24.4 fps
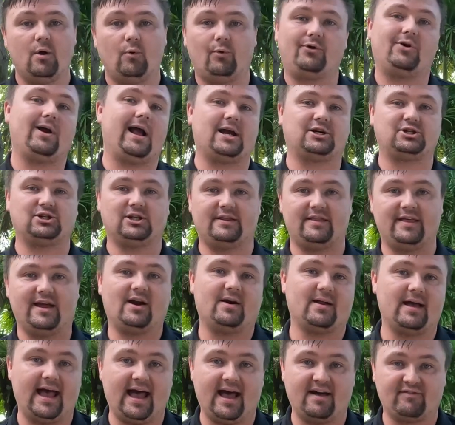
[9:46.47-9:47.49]
when you're actually
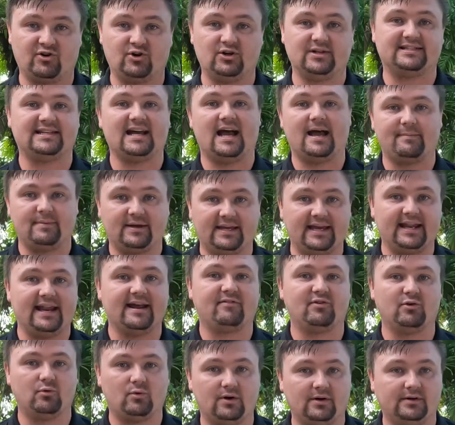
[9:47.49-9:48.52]
there to have a good time and get
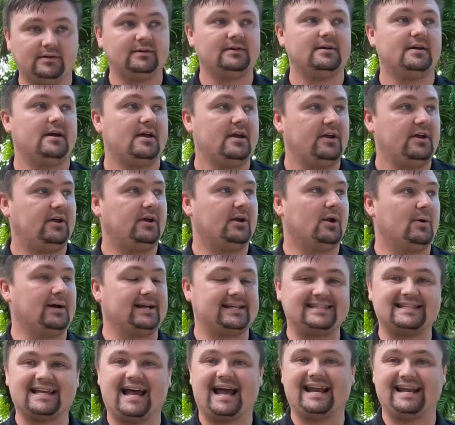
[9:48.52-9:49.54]
everyone, you know,
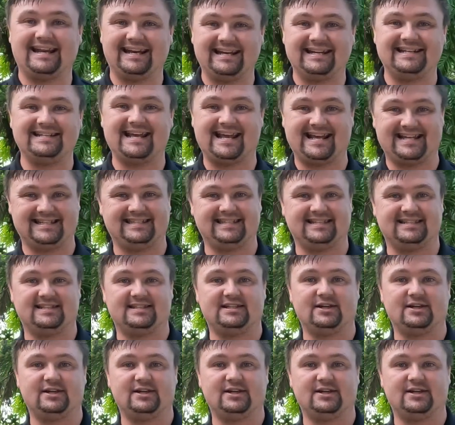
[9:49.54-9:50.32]
excited and dancing.